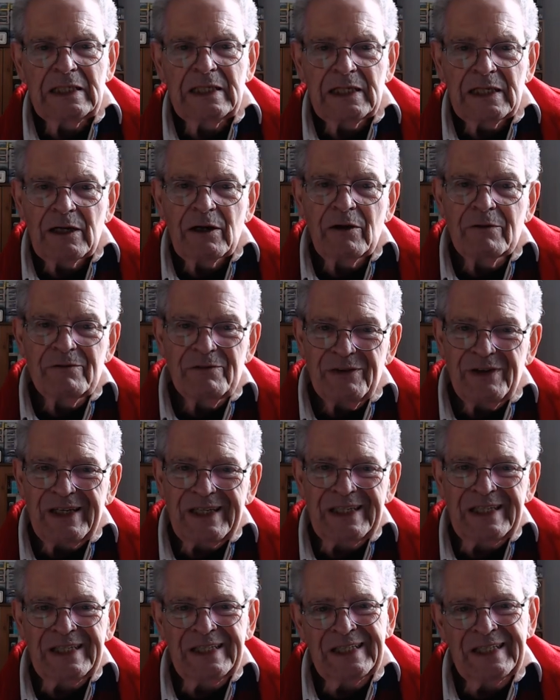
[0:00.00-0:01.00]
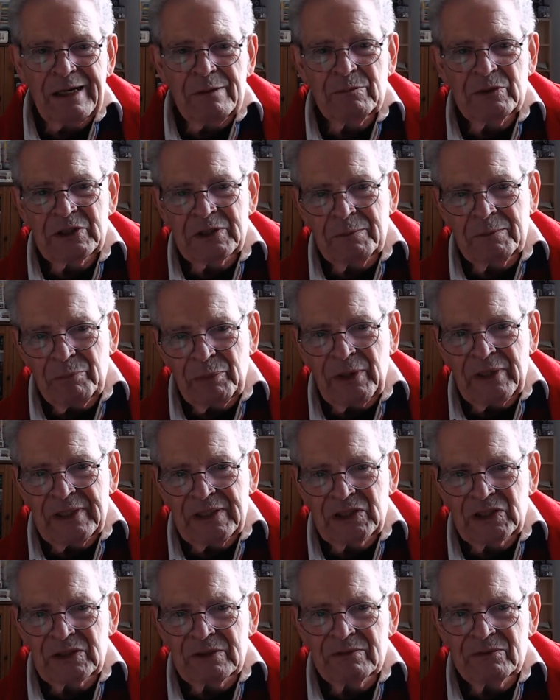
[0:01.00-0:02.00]
A V comes in place
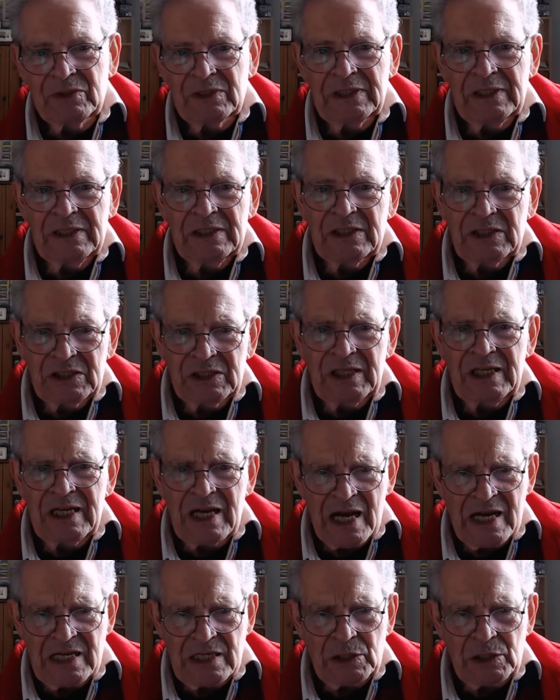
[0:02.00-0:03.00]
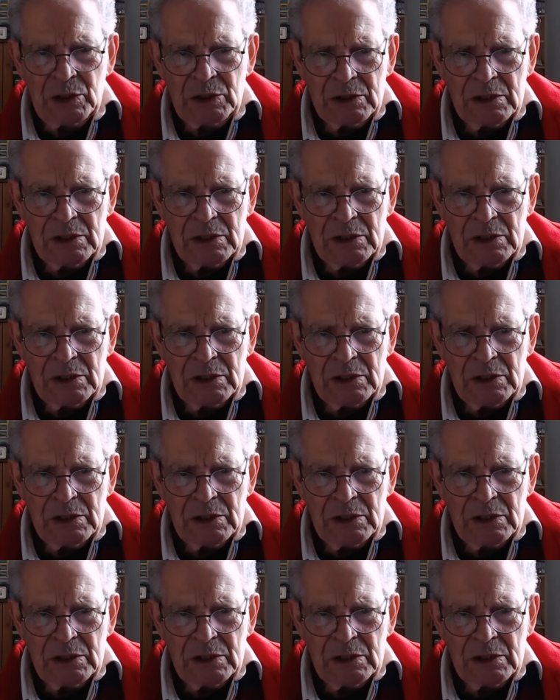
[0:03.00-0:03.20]
of the TH.